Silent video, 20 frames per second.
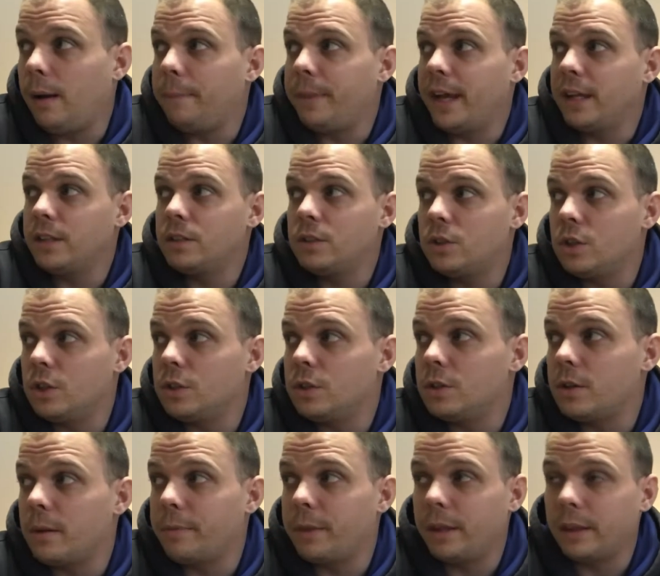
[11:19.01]
That's
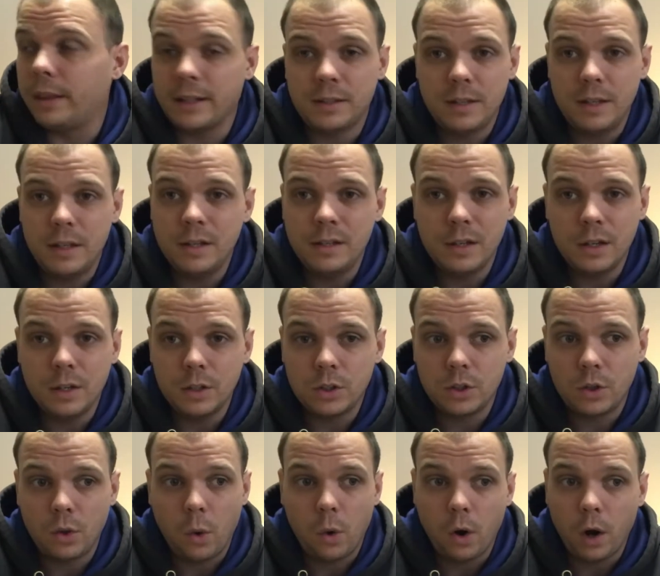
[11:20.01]
just something that's easy to
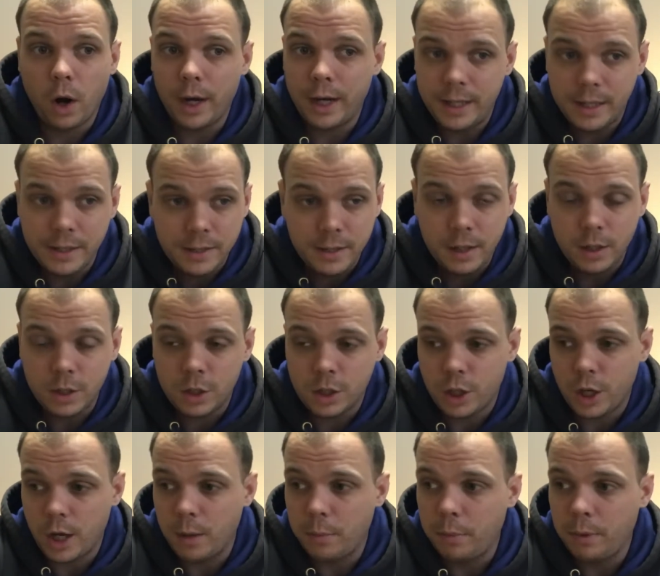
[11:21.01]
store, easy to
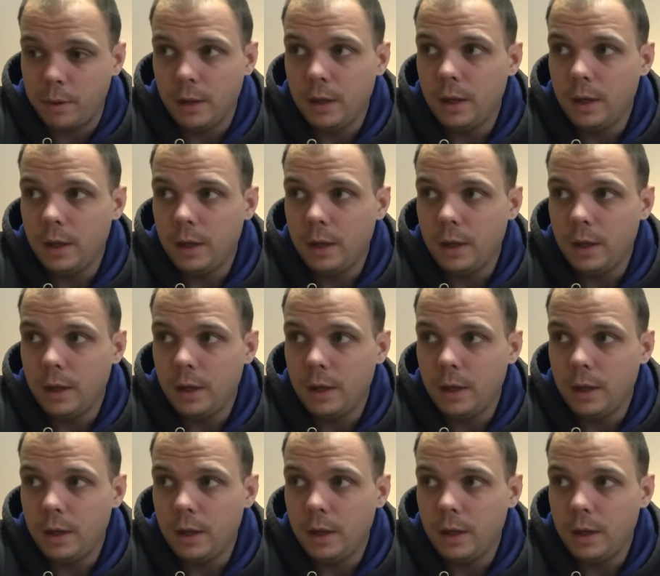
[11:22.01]
ship,